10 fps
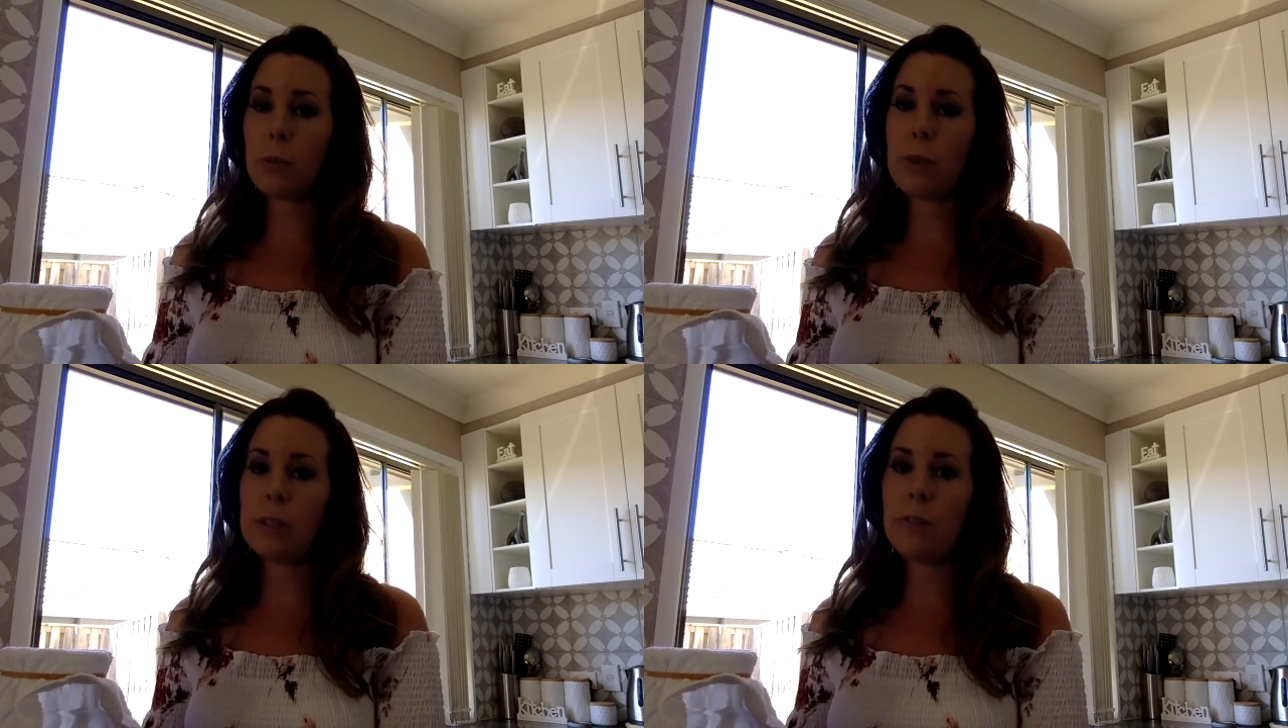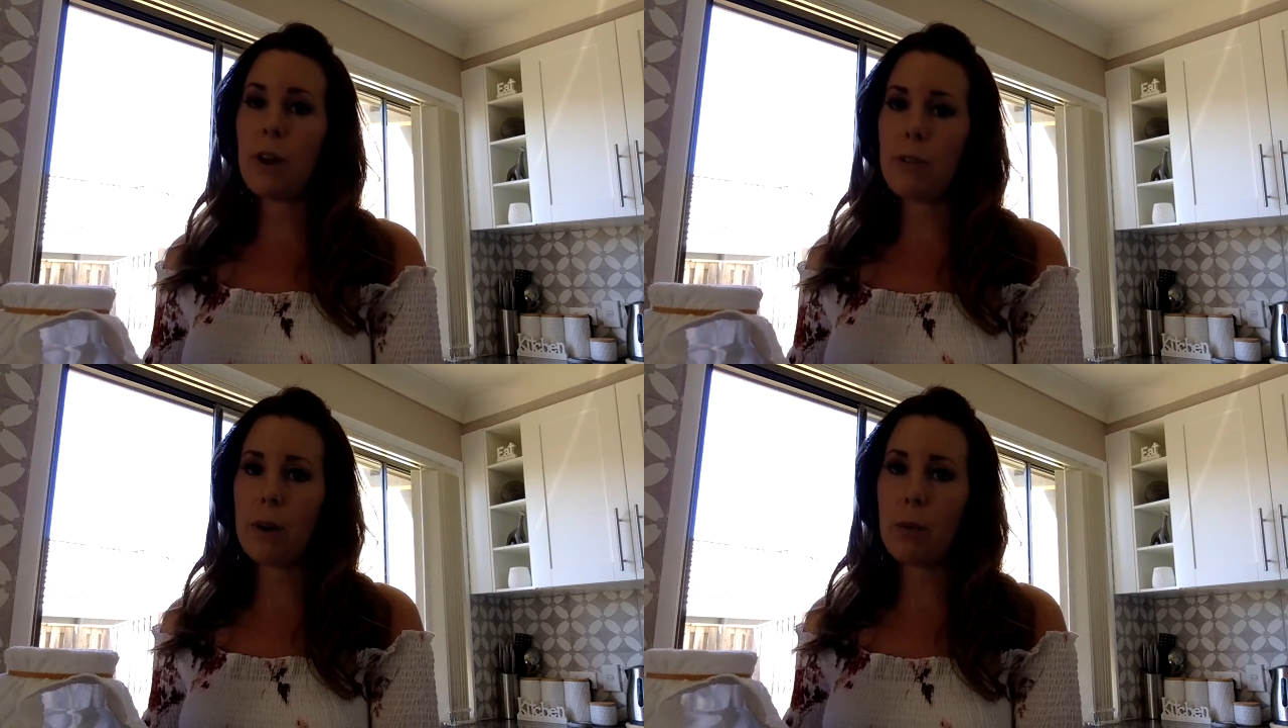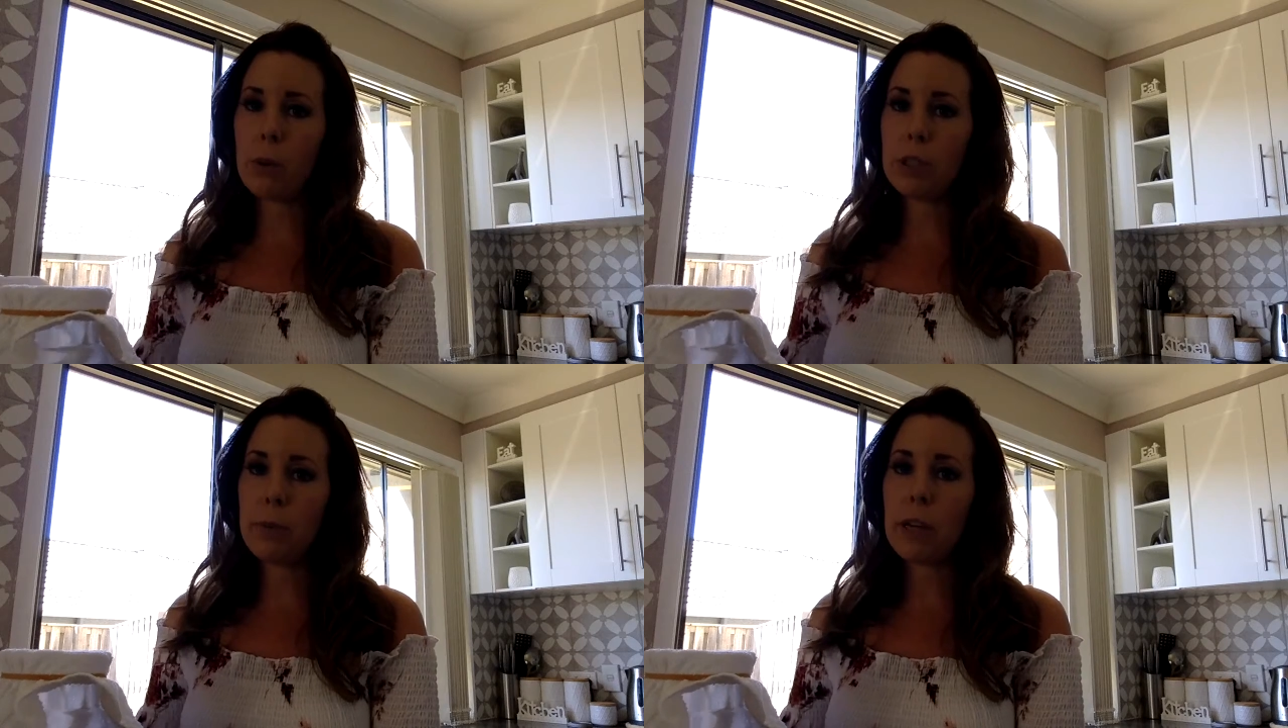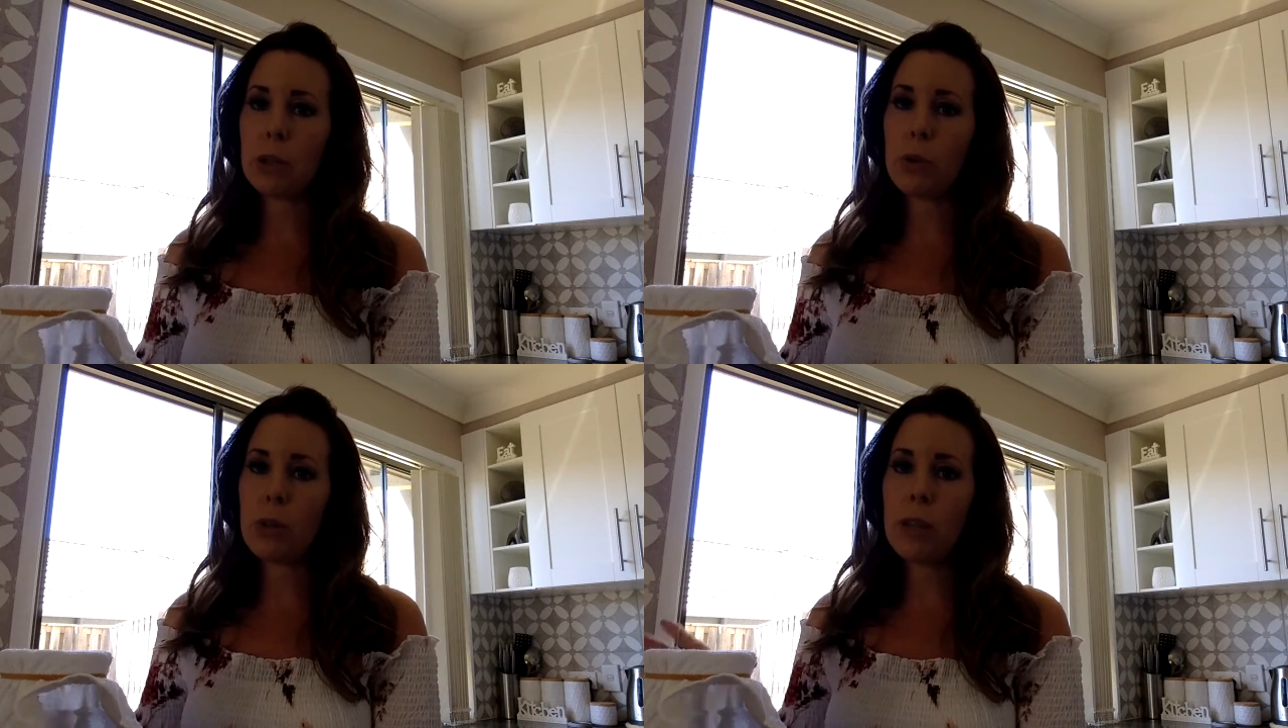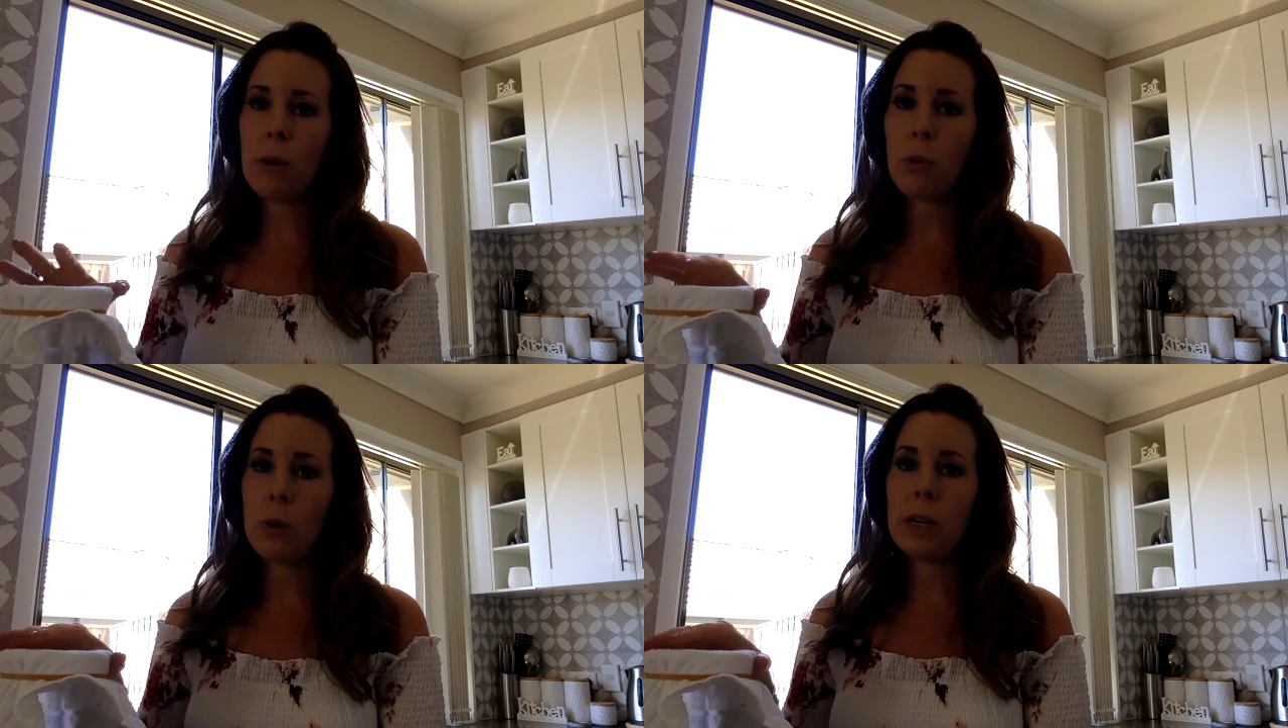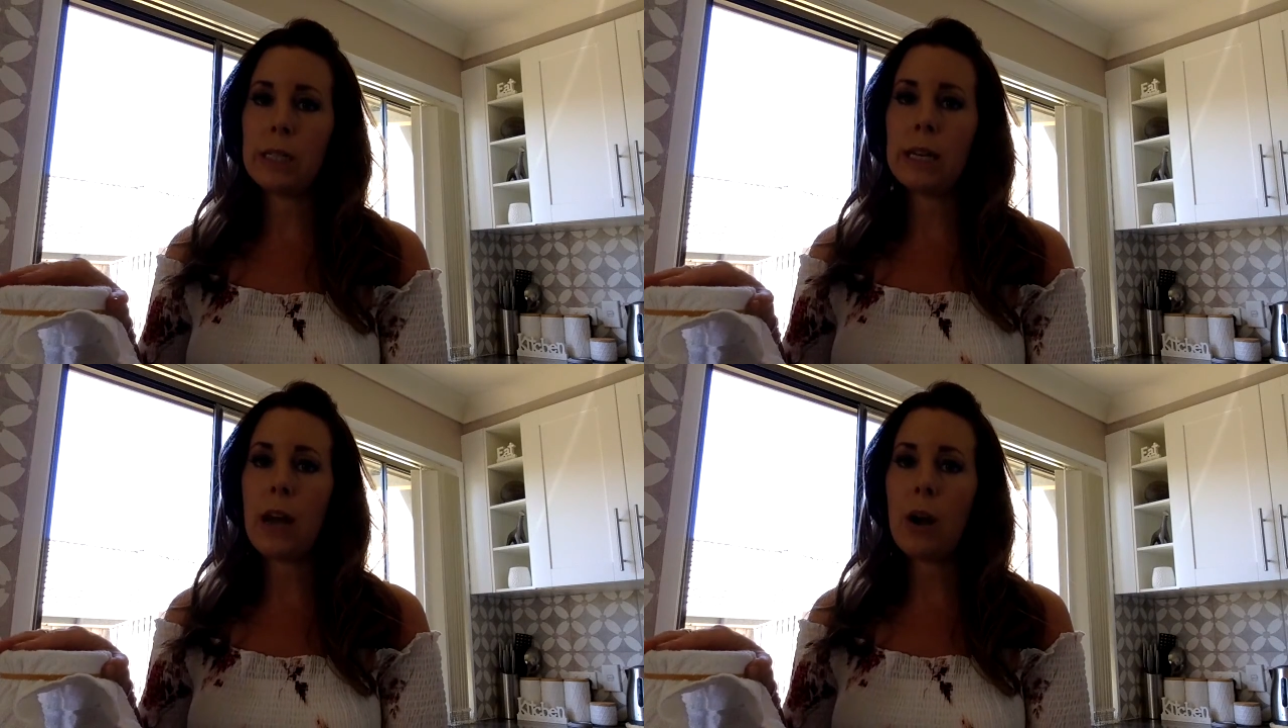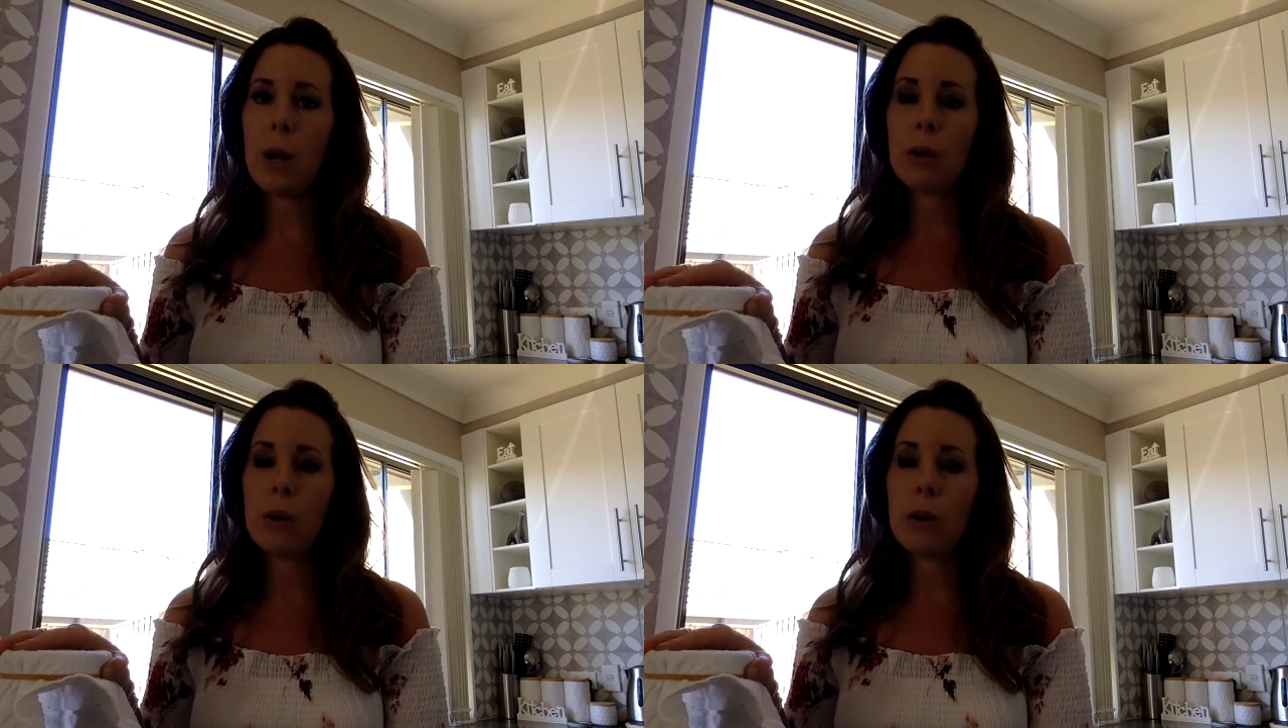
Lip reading: it's very, very important to make sure that that water is now